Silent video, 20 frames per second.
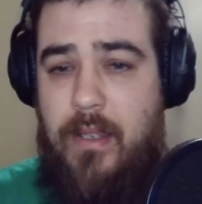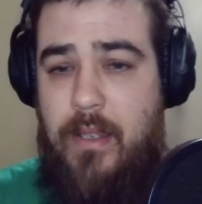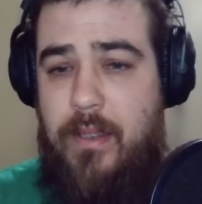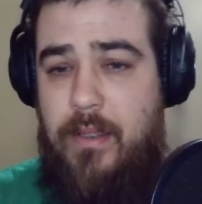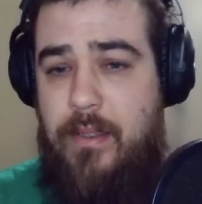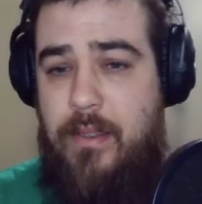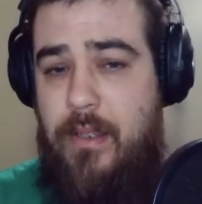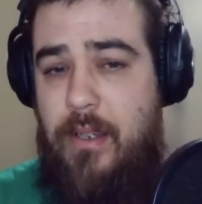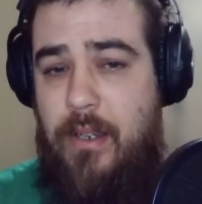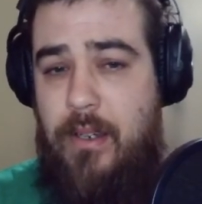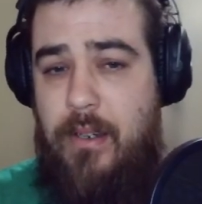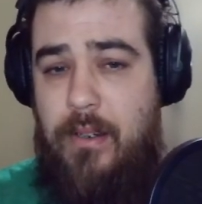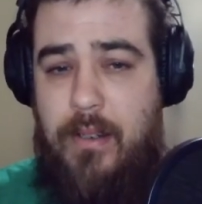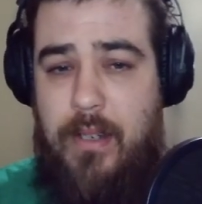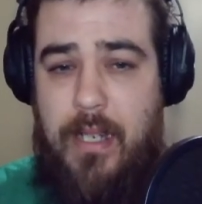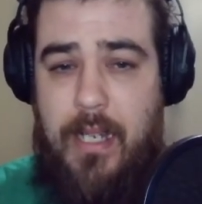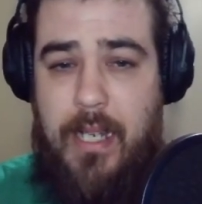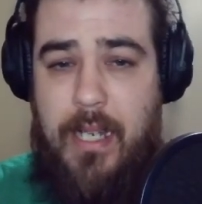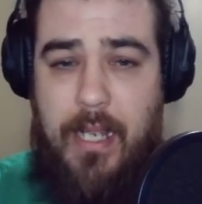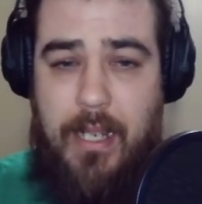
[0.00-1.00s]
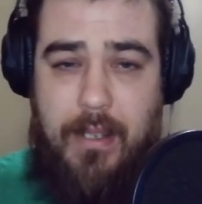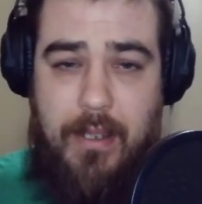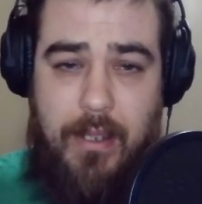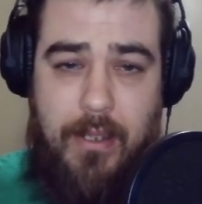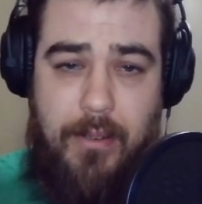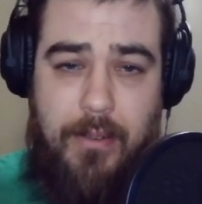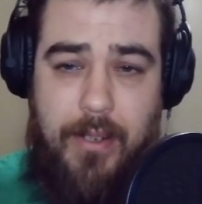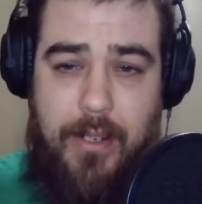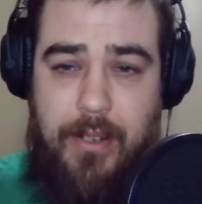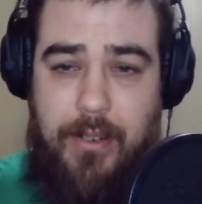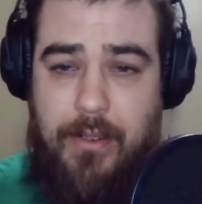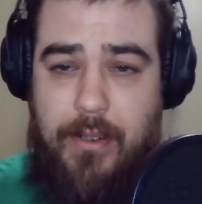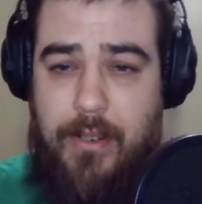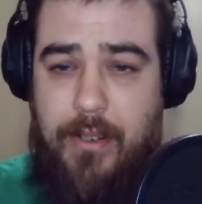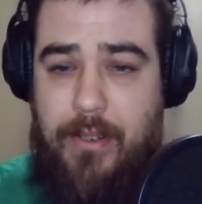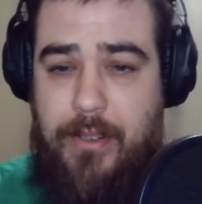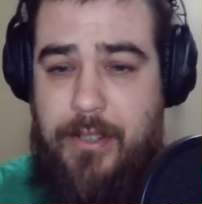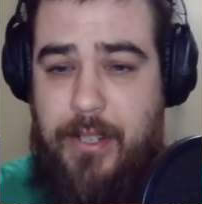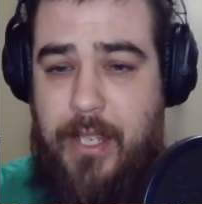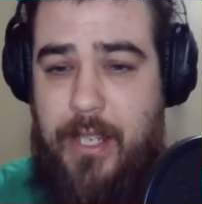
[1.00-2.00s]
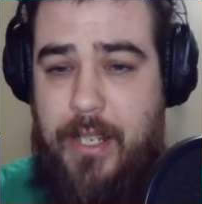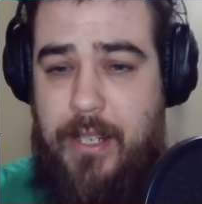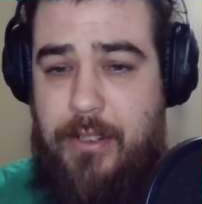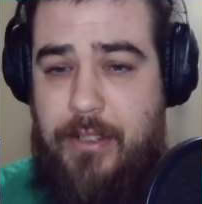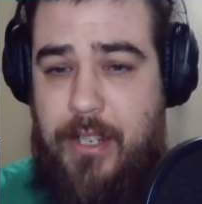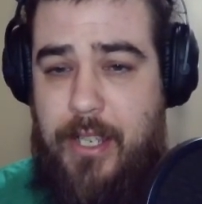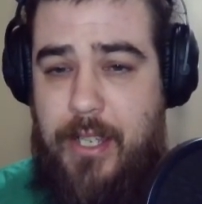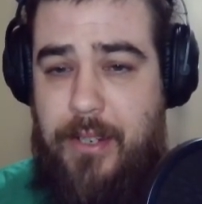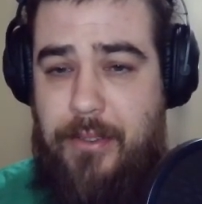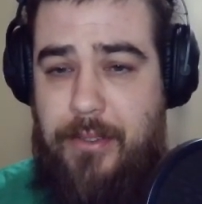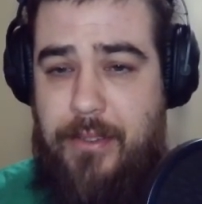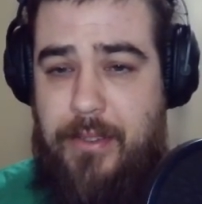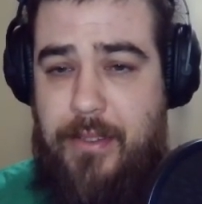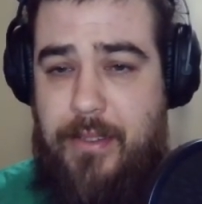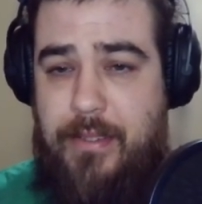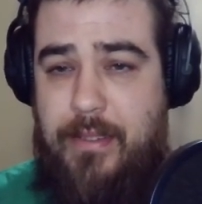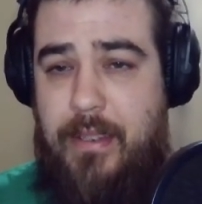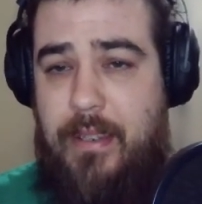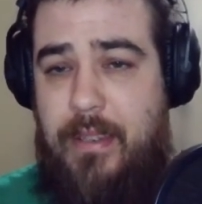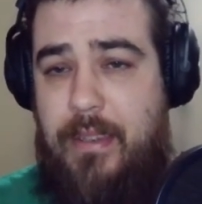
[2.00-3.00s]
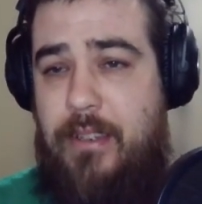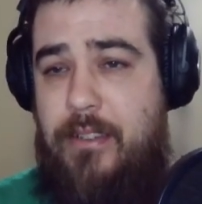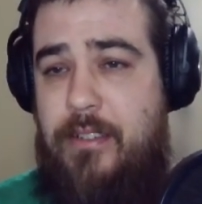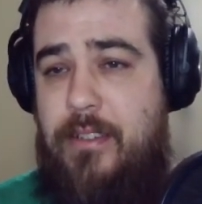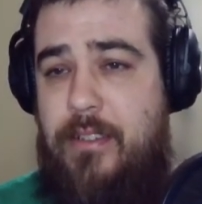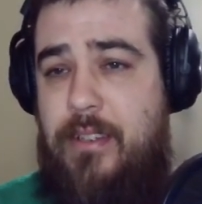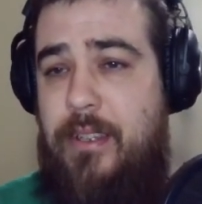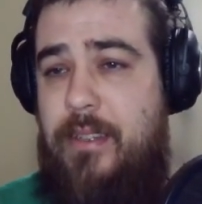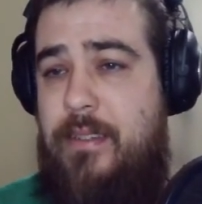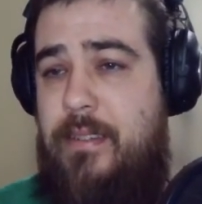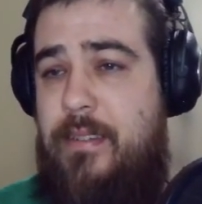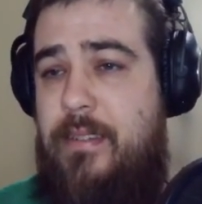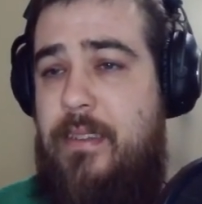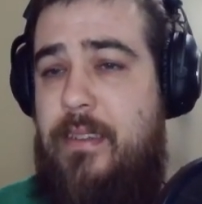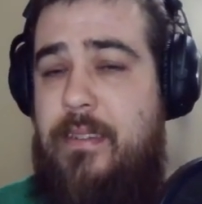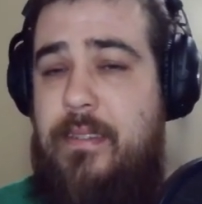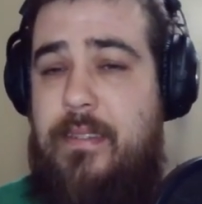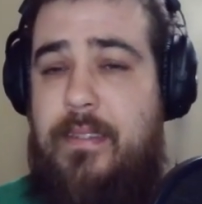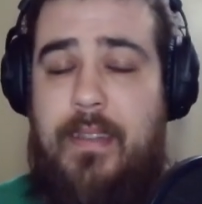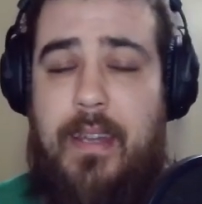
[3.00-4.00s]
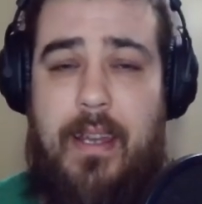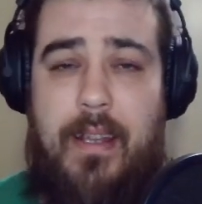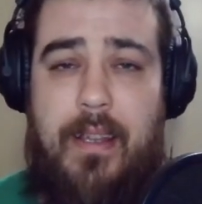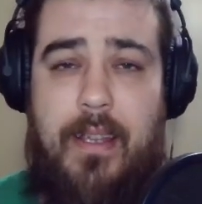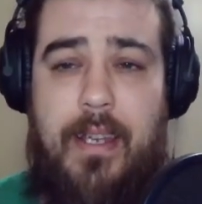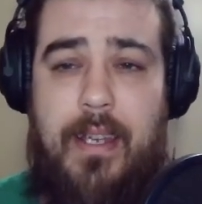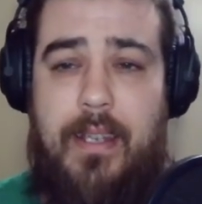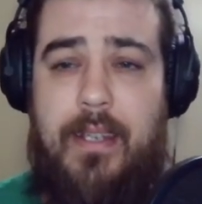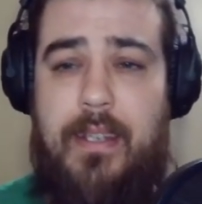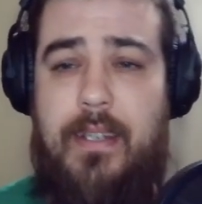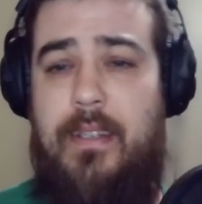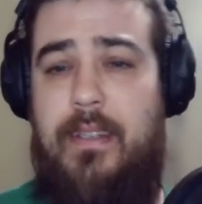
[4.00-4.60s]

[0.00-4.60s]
So I get to go into her hidden channels and see that she's selling